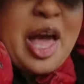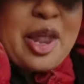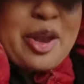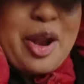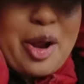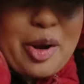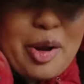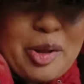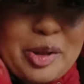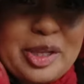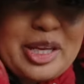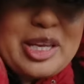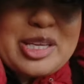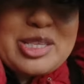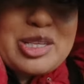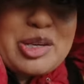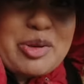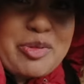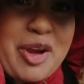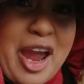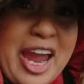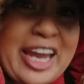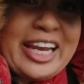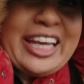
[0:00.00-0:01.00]
not only is
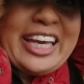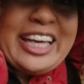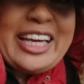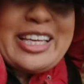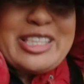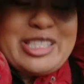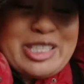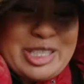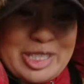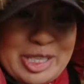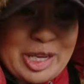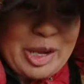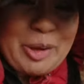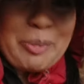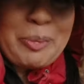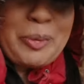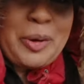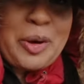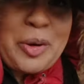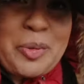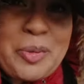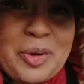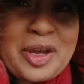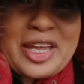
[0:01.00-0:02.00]
it raining, it's
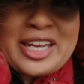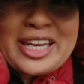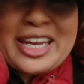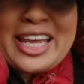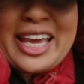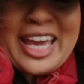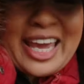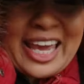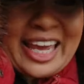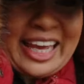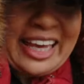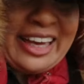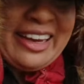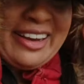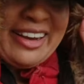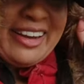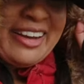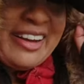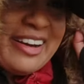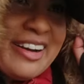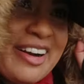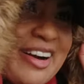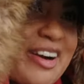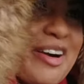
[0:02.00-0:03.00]
super windy.
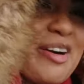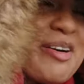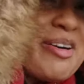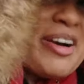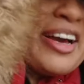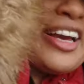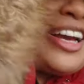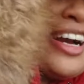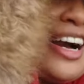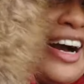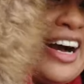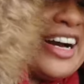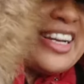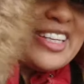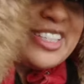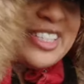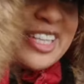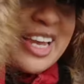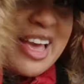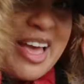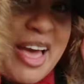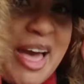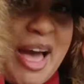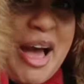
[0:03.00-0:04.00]
Oh my
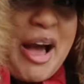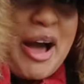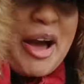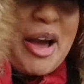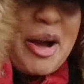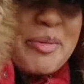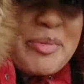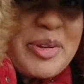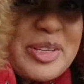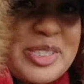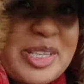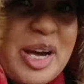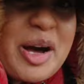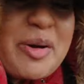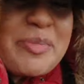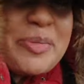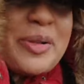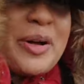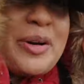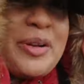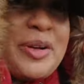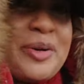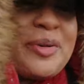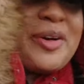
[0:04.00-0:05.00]
gosh, I almost got
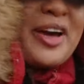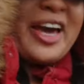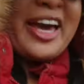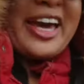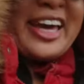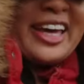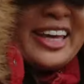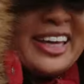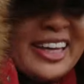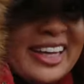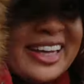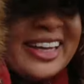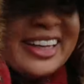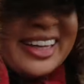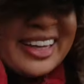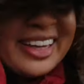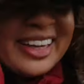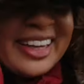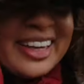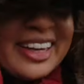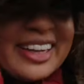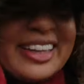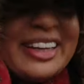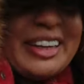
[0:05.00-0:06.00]
blown away.
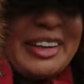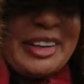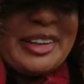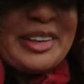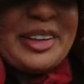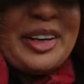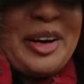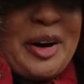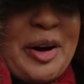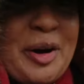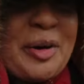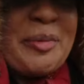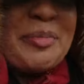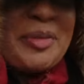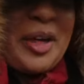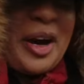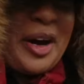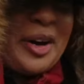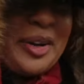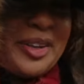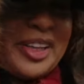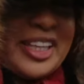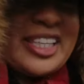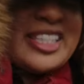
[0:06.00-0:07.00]
Nearly home
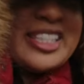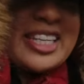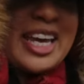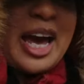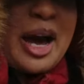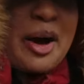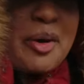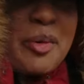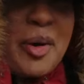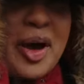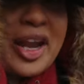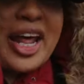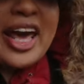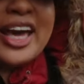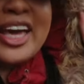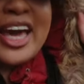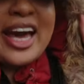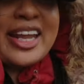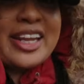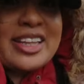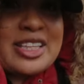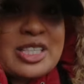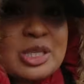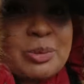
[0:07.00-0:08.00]
though. Let's see how wet I
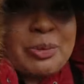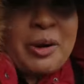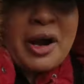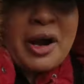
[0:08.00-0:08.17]
get in this